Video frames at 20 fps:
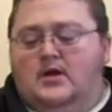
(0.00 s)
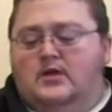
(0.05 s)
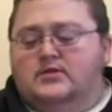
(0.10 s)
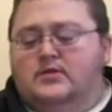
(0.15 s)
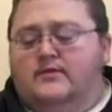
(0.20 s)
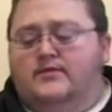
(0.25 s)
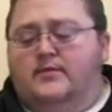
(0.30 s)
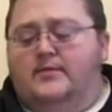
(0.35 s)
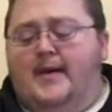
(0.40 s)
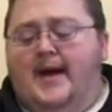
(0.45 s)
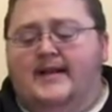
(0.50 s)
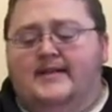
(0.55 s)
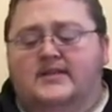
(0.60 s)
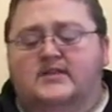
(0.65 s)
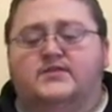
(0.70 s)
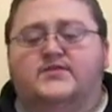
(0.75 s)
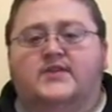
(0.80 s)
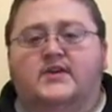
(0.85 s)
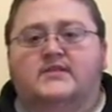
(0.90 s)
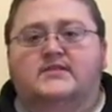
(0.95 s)
So off the bat,
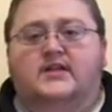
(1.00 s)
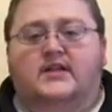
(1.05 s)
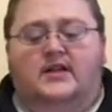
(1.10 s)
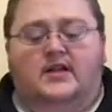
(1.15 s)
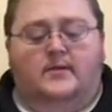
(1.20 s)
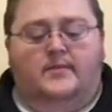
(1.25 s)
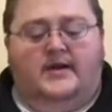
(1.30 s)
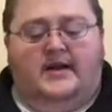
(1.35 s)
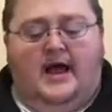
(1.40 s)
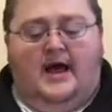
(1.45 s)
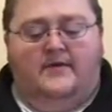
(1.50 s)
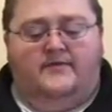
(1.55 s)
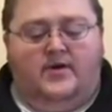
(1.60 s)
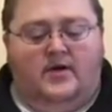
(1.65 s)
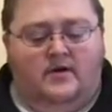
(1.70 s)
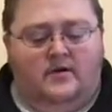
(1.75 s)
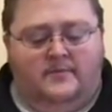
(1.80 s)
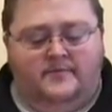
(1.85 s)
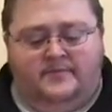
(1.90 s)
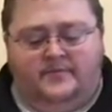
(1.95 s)
this feels a little bit
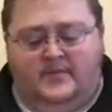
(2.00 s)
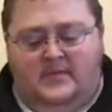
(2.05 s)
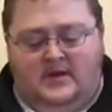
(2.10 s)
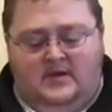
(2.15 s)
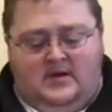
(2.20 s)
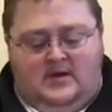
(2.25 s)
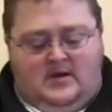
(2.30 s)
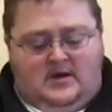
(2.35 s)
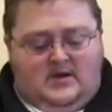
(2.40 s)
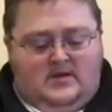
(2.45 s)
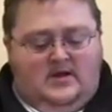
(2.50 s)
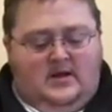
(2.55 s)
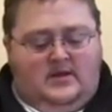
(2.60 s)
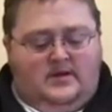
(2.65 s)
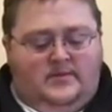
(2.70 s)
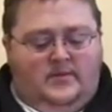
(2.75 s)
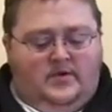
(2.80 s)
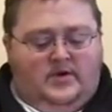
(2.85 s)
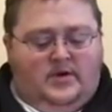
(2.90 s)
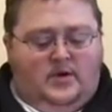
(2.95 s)
heavier
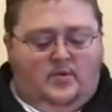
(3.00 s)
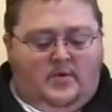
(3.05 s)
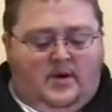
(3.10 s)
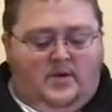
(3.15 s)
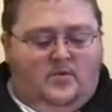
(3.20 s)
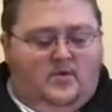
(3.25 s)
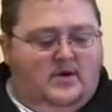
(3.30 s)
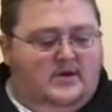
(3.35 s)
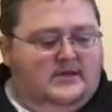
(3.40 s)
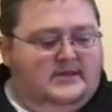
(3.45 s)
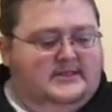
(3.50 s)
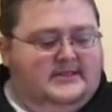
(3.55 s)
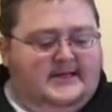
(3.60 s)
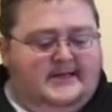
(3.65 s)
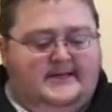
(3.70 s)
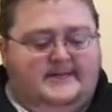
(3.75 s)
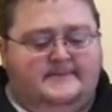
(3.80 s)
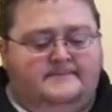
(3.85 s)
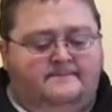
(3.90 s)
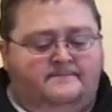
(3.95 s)
than the Milky Way one
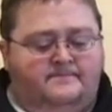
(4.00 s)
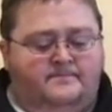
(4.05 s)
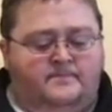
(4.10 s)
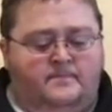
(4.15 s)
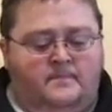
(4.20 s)
did.